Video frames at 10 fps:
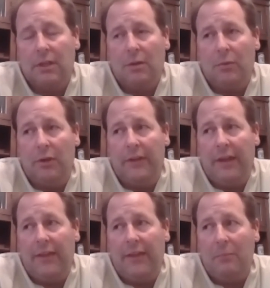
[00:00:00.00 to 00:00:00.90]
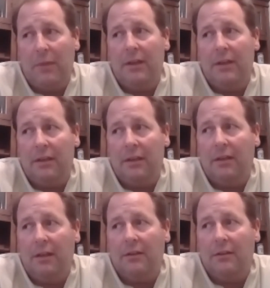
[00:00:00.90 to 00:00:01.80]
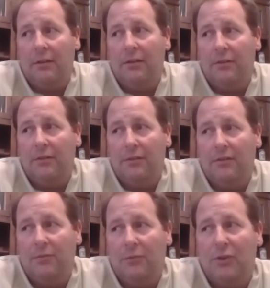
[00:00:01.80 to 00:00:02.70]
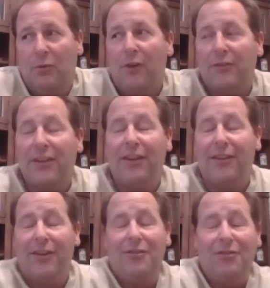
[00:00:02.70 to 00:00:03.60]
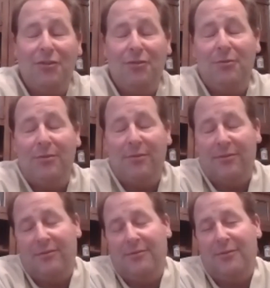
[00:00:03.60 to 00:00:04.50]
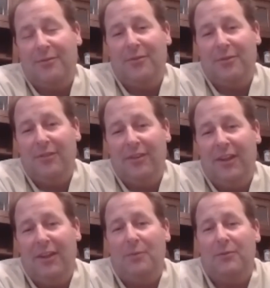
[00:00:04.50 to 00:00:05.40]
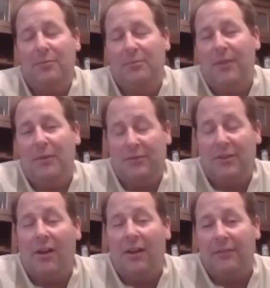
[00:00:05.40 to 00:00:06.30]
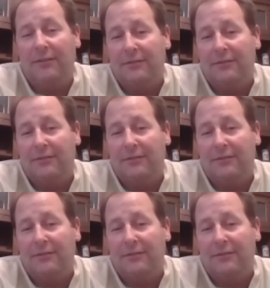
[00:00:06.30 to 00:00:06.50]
But that meeting, when you walked out of there, you knew it was done.